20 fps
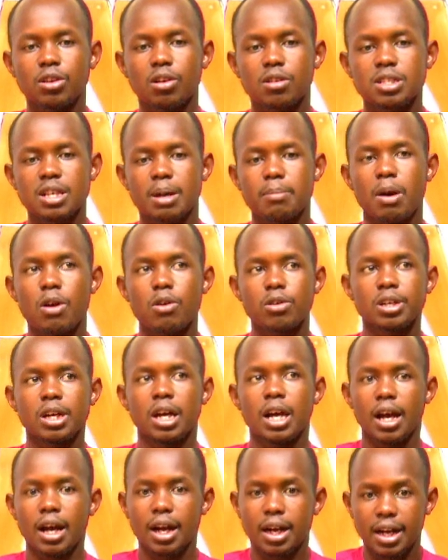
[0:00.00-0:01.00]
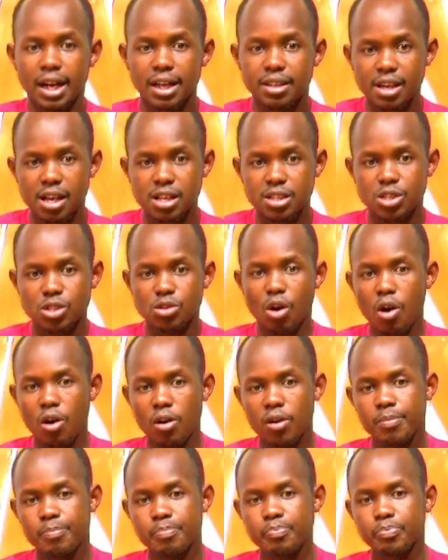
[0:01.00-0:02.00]
about nature's song,
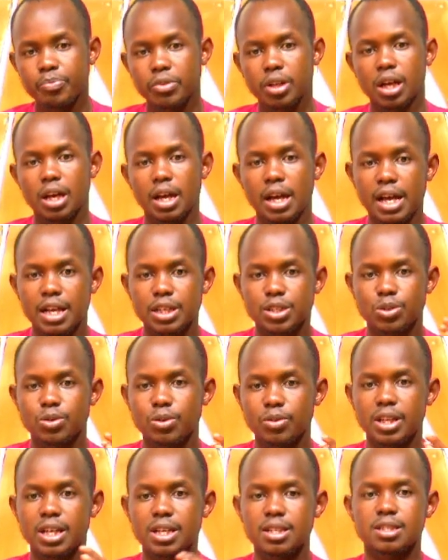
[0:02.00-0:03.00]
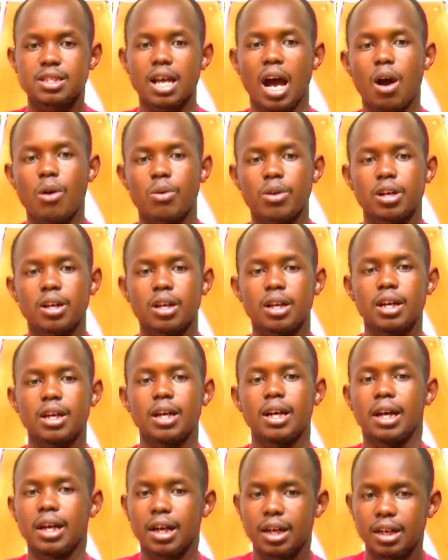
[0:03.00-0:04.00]
a soothing sound.
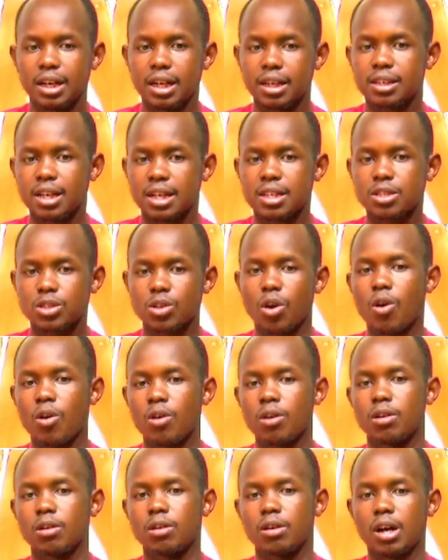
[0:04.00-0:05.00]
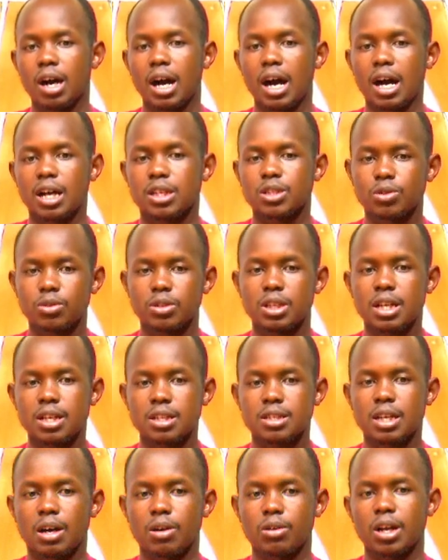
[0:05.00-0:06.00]
Nature's song, a soothing sound.
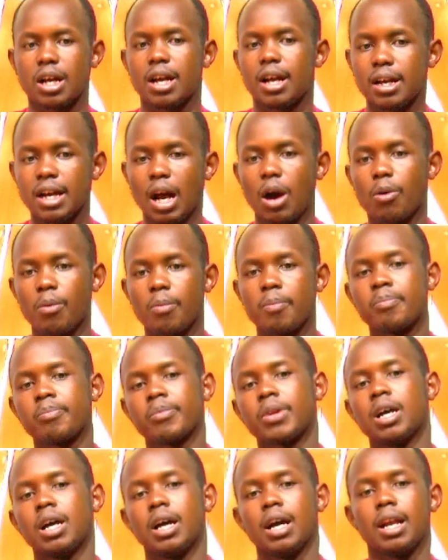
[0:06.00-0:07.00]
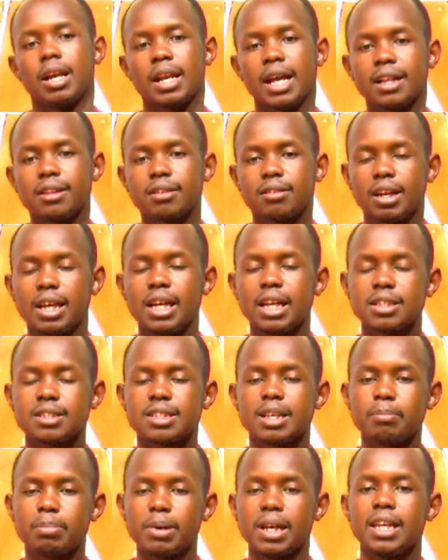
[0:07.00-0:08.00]
Now, line 3
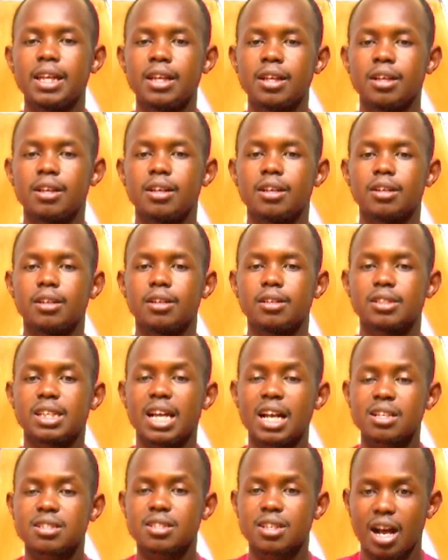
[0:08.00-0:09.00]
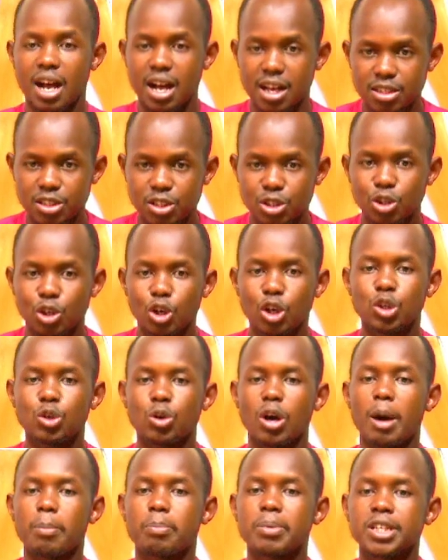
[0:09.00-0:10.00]
simply tells us to
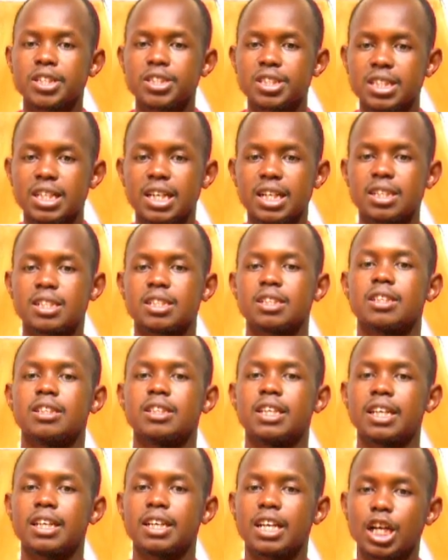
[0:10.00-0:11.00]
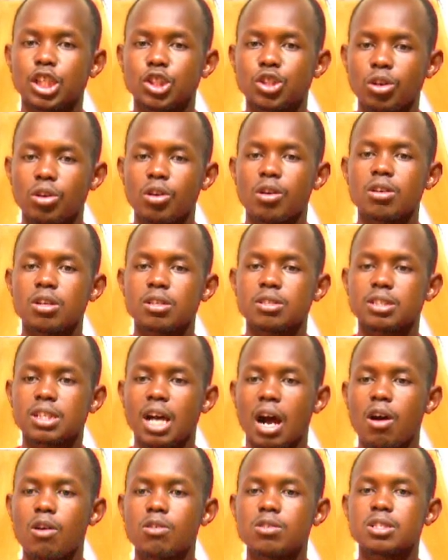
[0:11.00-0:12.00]
appreciate the natural
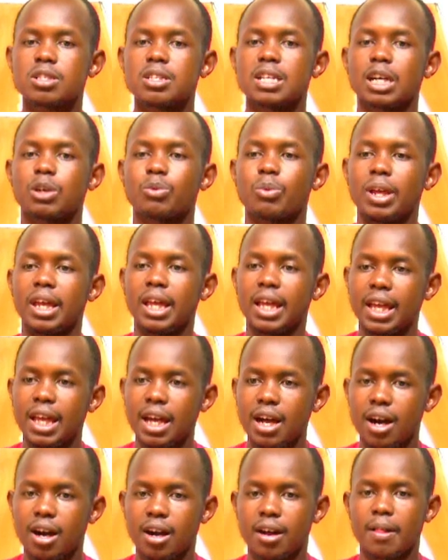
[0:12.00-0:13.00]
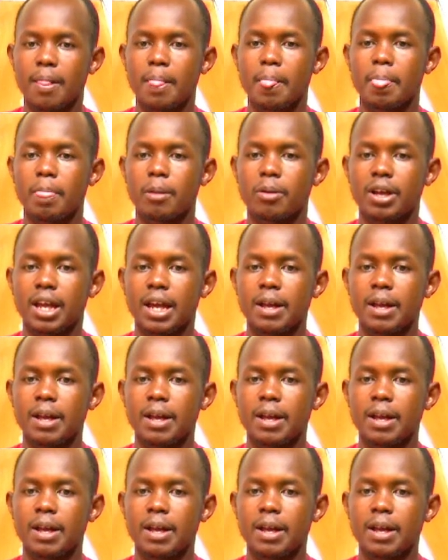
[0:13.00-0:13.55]
sounds that we hear. Okay?